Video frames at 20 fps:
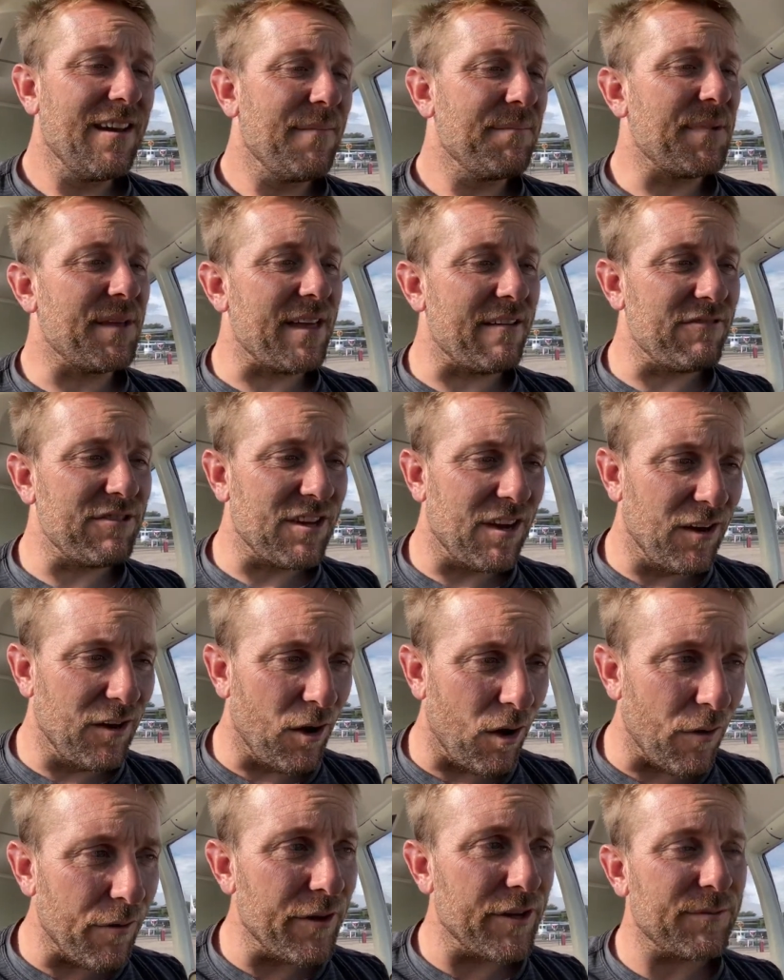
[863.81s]
But there is a
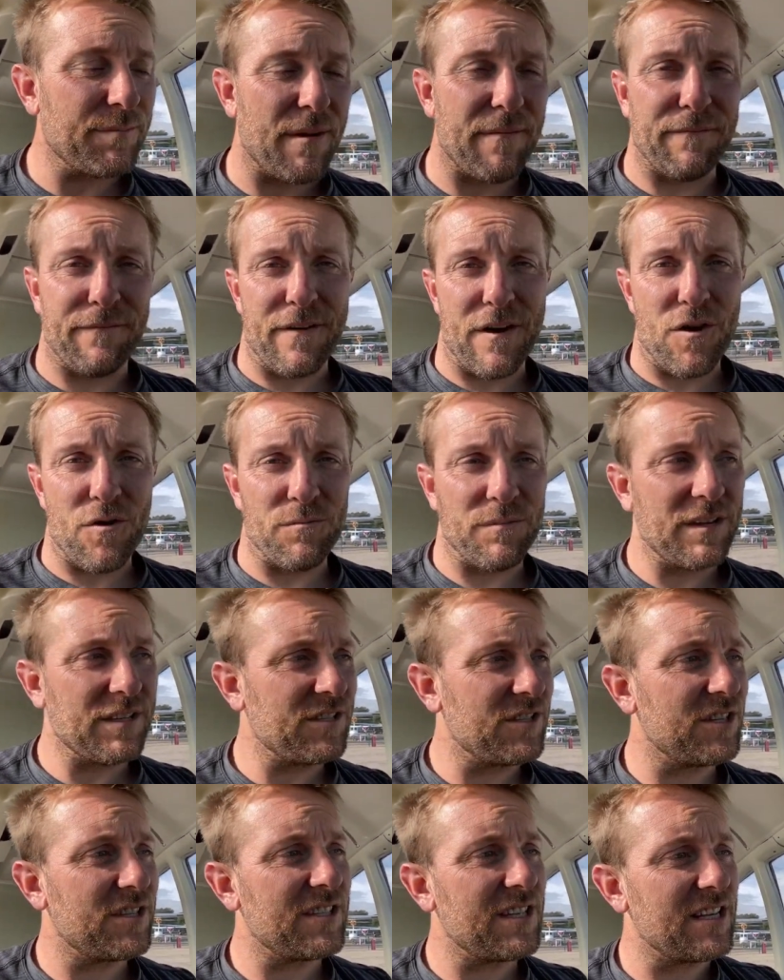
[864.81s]
lot that's been filmed. It's
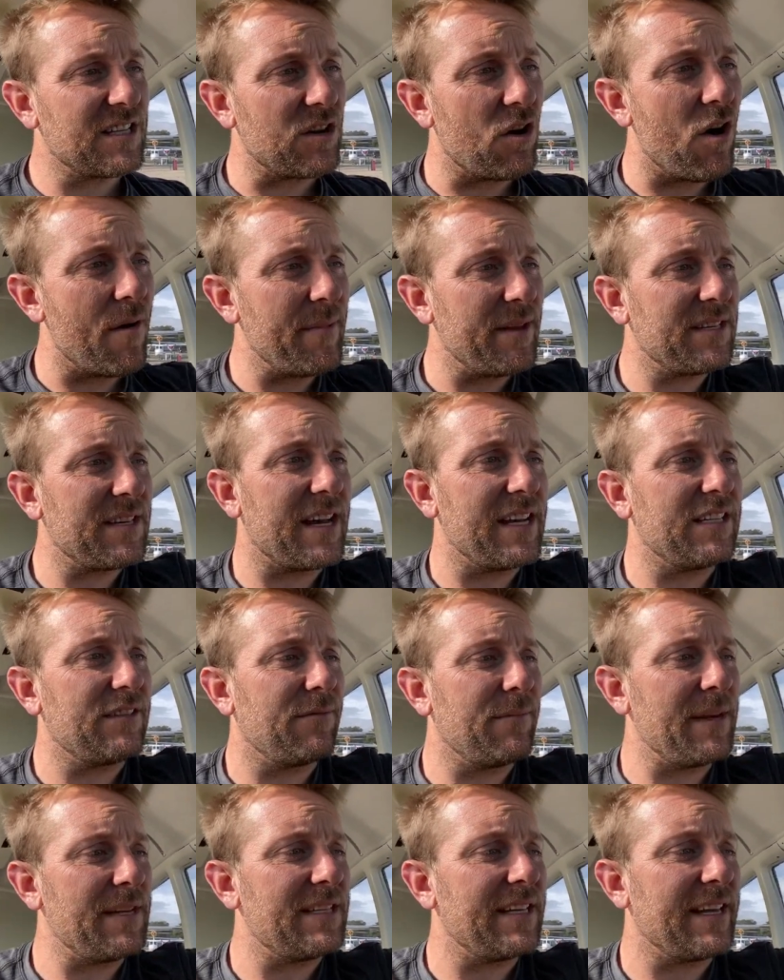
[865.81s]
just the time it takes for
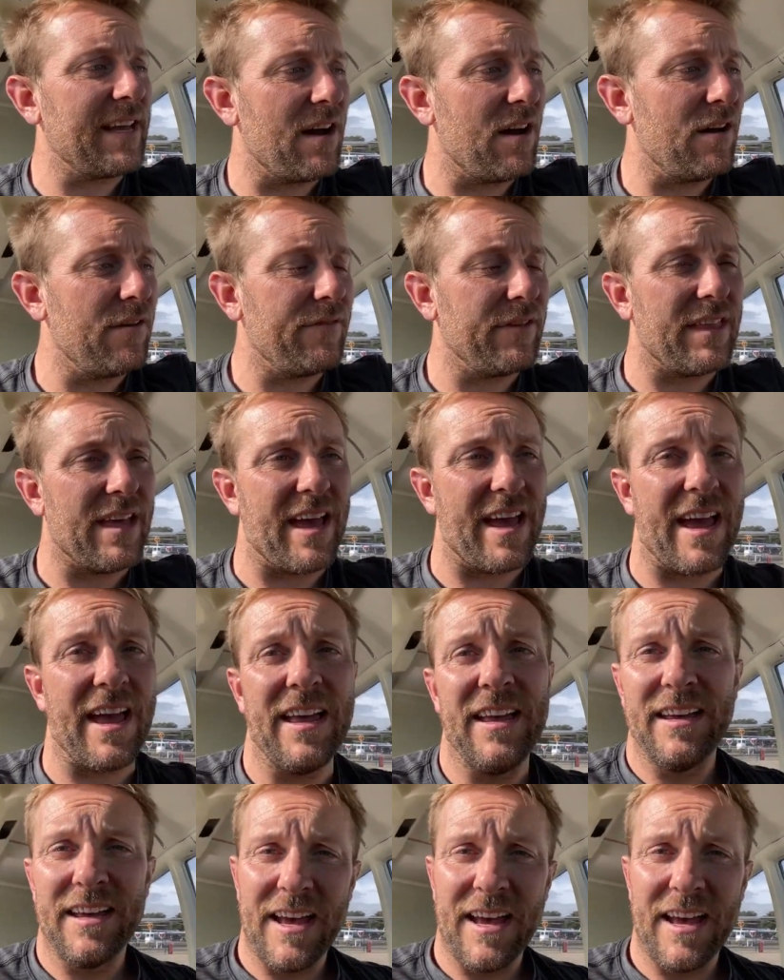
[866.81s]
me to get over there